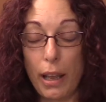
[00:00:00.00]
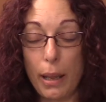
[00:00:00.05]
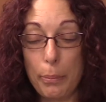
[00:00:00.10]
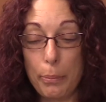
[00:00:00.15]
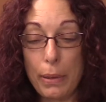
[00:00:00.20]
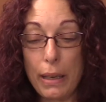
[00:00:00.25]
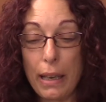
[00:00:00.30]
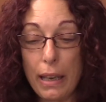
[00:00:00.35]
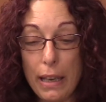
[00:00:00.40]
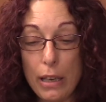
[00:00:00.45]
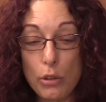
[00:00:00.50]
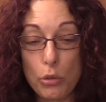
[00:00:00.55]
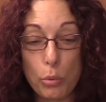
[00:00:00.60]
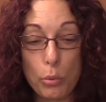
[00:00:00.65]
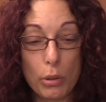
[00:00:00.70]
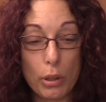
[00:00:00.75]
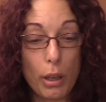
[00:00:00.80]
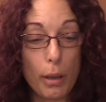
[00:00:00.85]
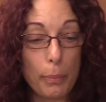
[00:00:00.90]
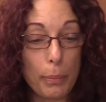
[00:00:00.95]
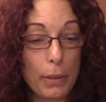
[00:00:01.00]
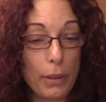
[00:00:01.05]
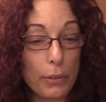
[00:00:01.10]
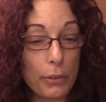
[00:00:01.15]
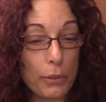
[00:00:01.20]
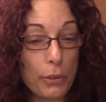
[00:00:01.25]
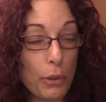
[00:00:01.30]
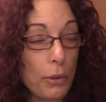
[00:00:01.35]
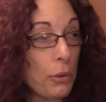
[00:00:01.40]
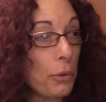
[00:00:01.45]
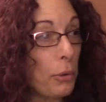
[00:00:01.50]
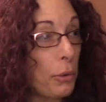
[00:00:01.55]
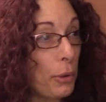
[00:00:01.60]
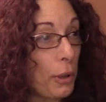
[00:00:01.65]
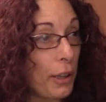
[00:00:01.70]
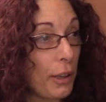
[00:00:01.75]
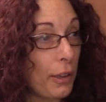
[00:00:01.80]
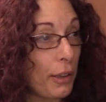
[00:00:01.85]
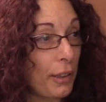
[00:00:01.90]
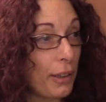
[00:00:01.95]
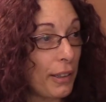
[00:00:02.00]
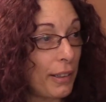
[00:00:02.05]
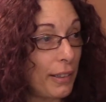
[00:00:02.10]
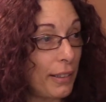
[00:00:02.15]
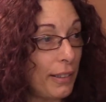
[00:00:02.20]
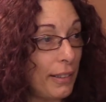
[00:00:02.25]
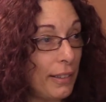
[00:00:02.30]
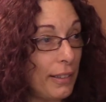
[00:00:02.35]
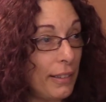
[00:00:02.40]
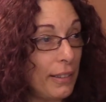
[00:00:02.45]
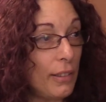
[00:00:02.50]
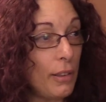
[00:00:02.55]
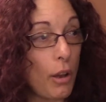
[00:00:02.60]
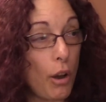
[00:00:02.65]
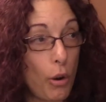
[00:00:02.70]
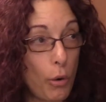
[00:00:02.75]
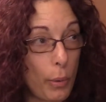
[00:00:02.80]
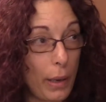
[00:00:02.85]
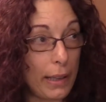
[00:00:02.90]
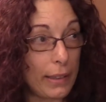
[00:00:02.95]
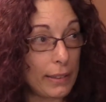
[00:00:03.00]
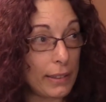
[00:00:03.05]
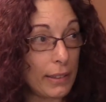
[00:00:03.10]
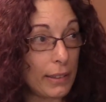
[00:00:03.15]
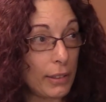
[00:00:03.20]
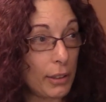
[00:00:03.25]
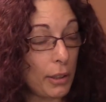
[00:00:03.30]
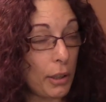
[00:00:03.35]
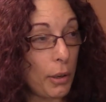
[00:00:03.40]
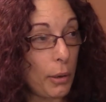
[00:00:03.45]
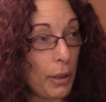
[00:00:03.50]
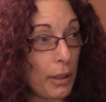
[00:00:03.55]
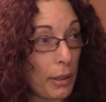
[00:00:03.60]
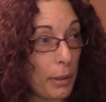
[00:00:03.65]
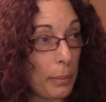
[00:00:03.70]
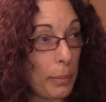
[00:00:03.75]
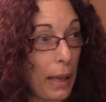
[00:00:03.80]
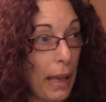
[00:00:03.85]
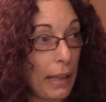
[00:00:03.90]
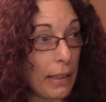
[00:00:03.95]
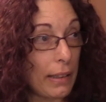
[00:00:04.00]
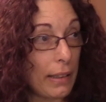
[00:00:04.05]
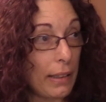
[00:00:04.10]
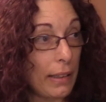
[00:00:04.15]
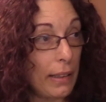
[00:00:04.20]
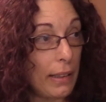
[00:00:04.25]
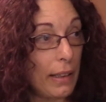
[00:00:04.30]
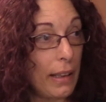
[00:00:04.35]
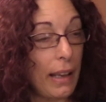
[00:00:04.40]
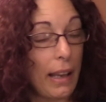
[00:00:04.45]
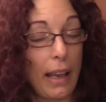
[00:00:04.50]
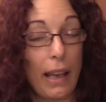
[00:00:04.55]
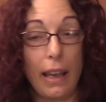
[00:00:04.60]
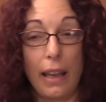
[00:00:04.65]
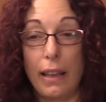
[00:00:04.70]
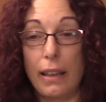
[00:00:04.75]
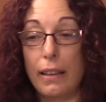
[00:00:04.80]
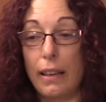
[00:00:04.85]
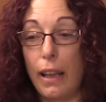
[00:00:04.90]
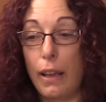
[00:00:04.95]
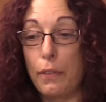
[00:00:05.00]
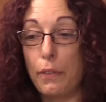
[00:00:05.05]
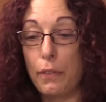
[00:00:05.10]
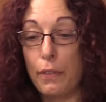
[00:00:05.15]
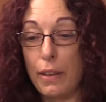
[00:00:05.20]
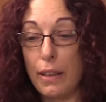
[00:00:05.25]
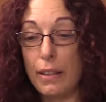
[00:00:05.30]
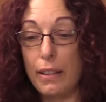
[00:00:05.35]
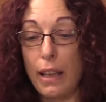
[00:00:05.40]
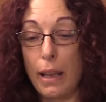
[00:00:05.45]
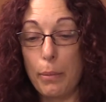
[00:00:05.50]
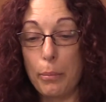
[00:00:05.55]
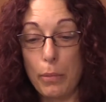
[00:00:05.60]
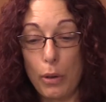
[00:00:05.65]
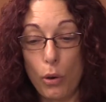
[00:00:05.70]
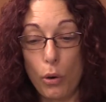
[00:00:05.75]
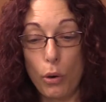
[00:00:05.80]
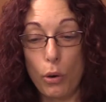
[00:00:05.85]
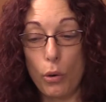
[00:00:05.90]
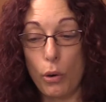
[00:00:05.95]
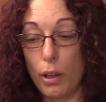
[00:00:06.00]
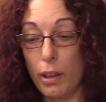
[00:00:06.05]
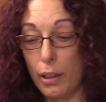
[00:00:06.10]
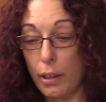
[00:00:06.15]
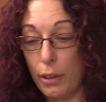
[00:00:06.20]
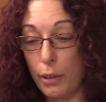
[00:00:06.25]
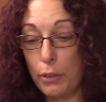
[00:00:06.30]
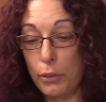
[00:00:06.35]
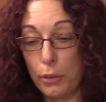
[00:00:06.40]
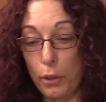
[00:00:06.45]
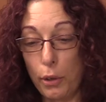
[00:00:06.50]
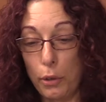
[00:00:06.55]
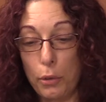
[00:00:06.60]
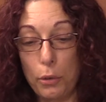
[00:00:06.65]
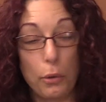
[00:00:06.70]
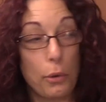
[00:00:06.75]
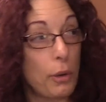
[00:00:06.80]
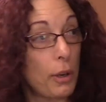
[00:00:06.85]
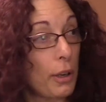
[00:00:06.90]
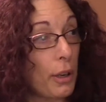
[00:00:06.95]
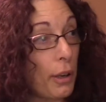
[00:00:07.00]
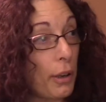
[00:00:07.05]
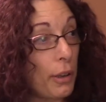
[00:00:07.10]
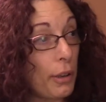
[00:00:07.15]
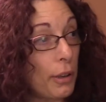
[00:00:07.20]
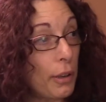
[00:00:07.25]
I pick each one up in a certain order, always to go on the bed, and I feed them all in a certain order.